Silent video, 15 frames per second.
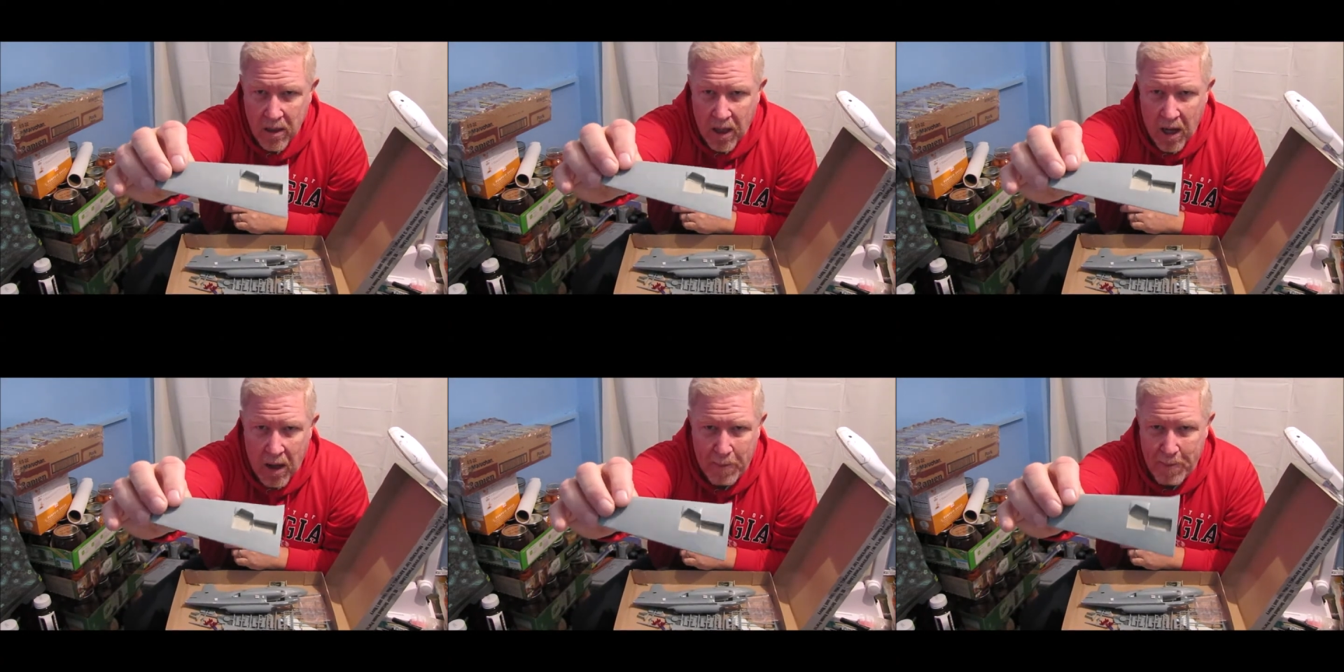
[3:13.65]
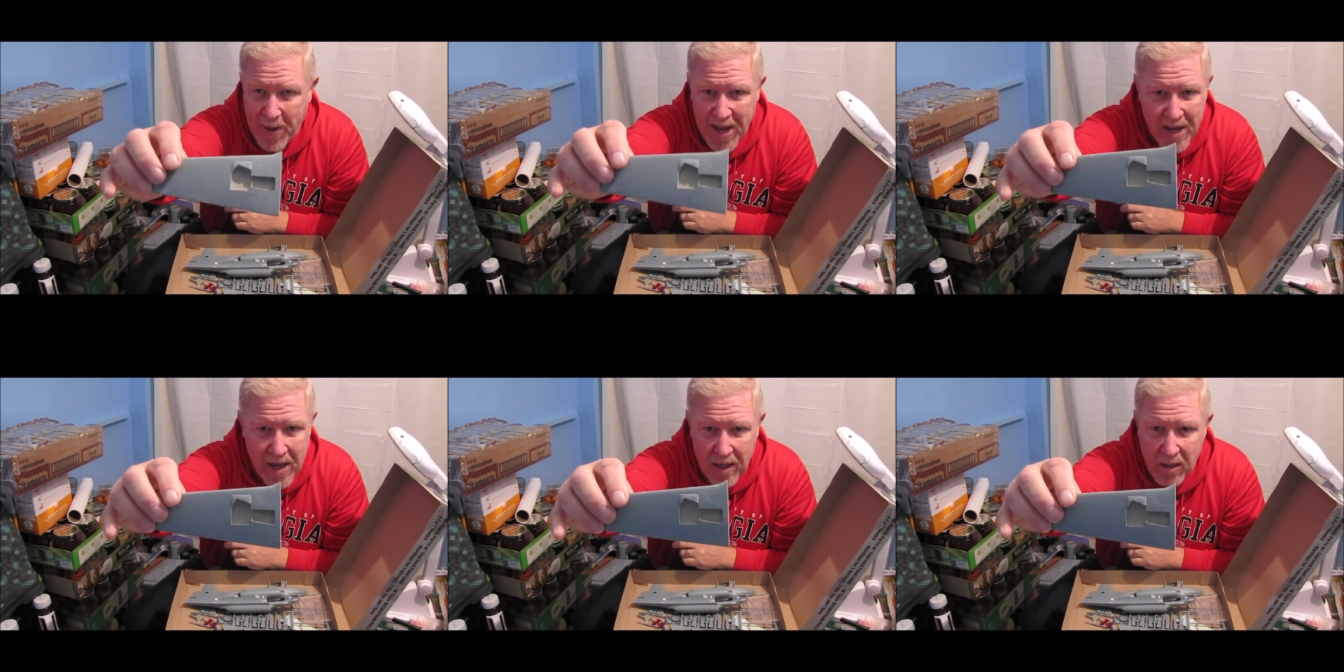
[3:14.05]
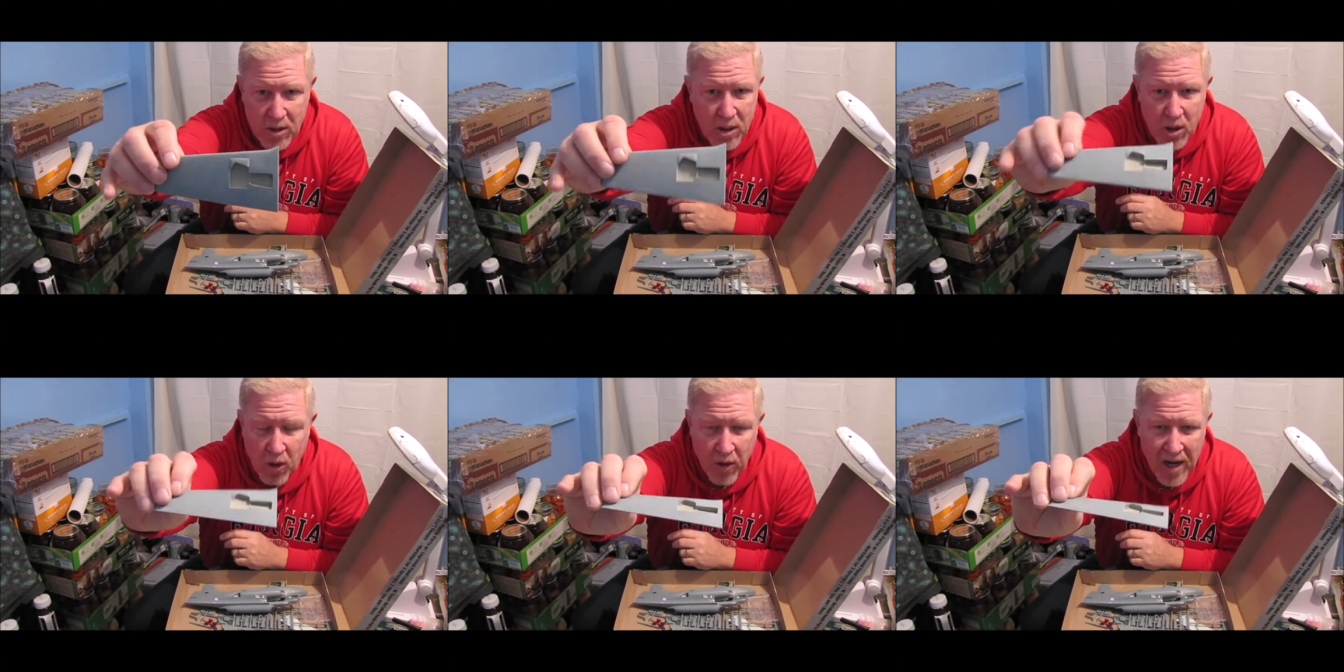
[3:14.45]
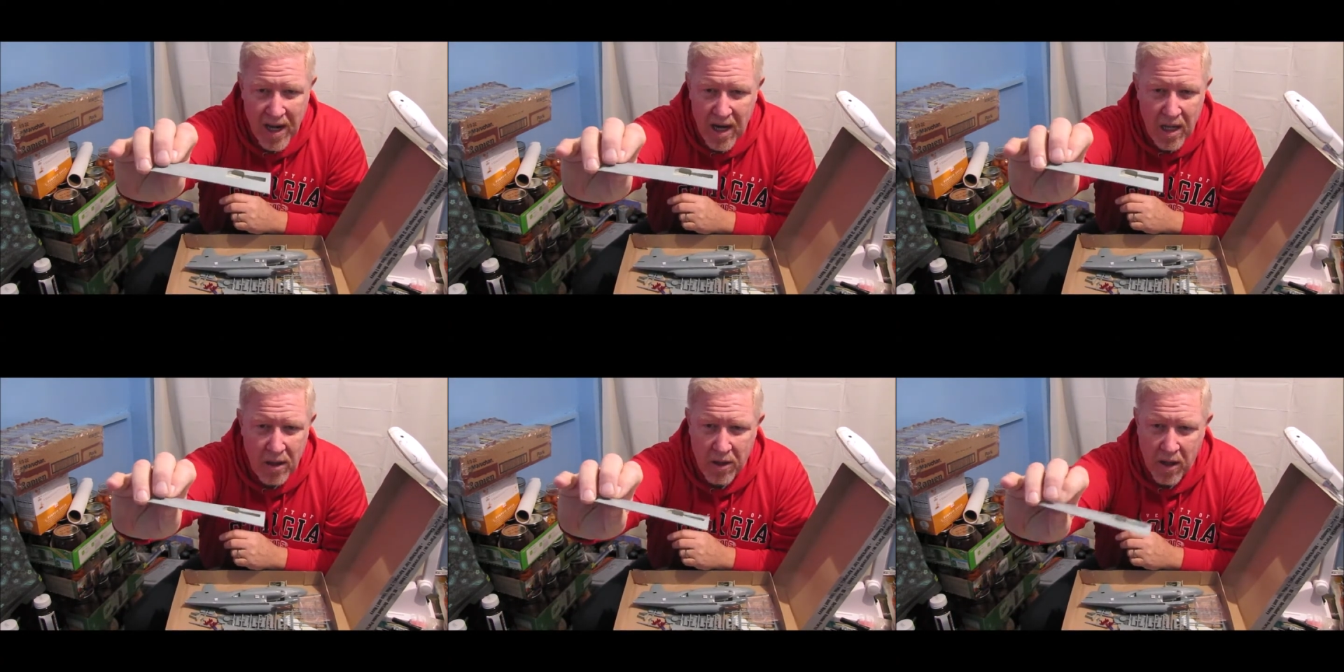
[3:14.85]
uh, pins or
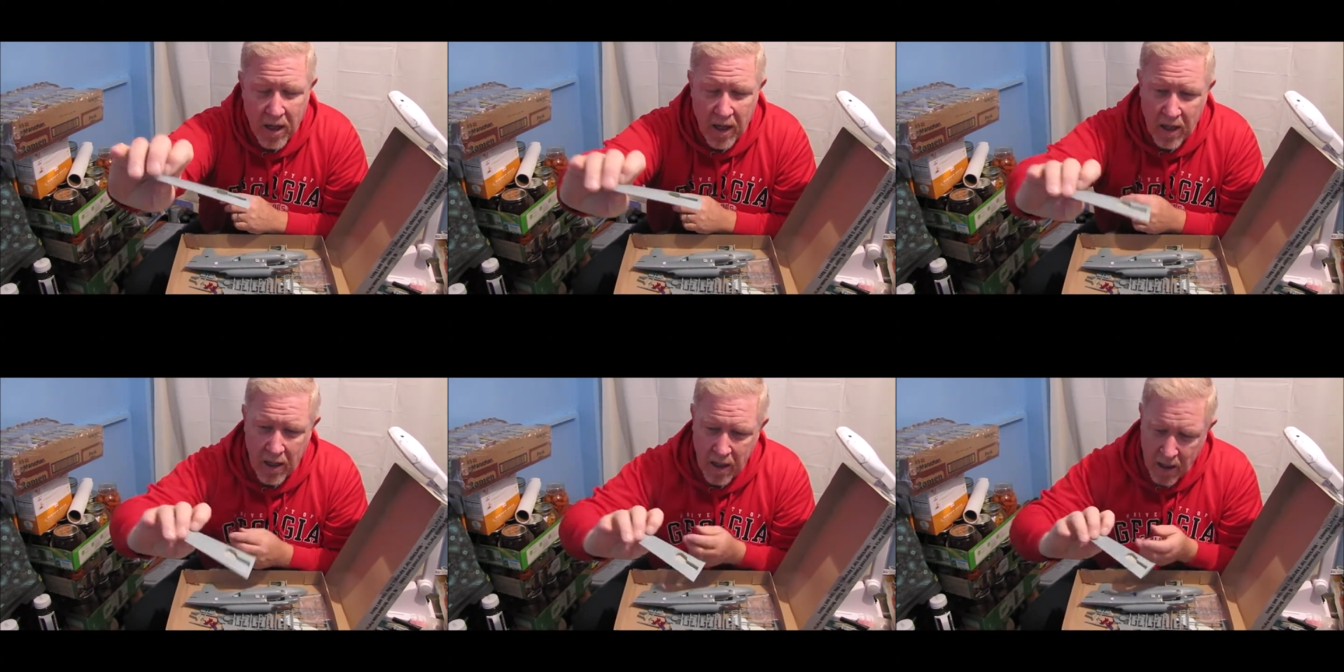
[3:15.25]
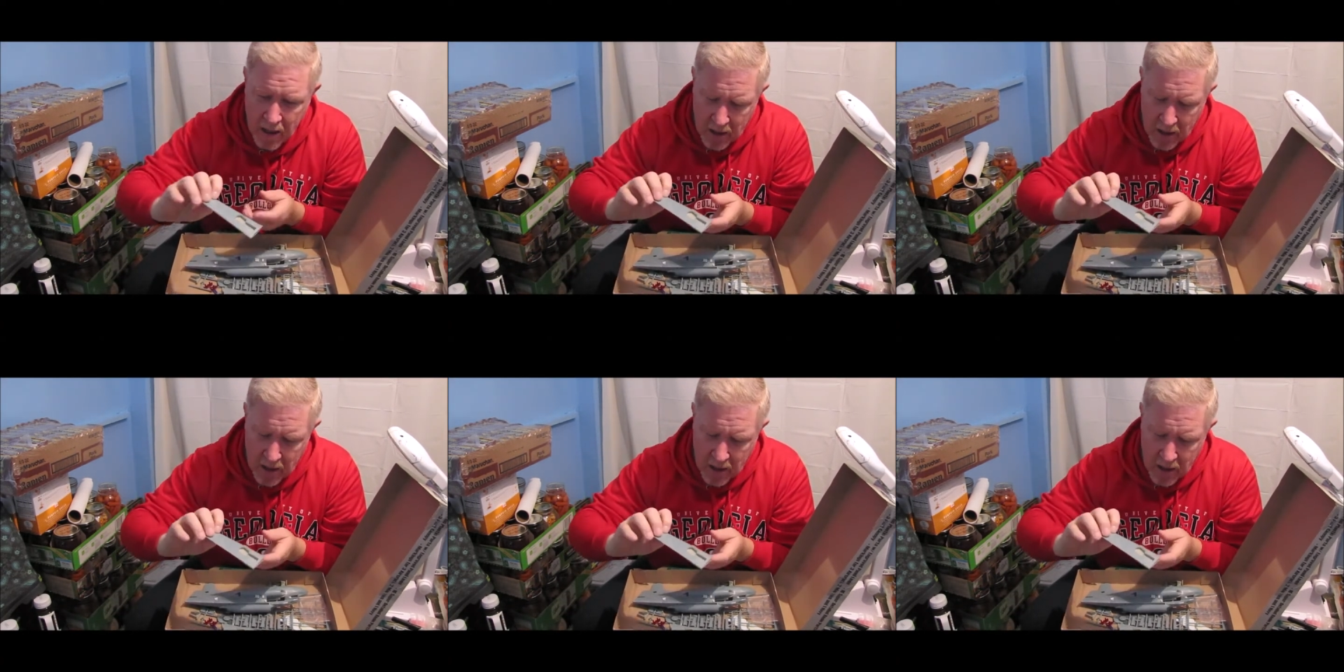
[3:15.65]
anything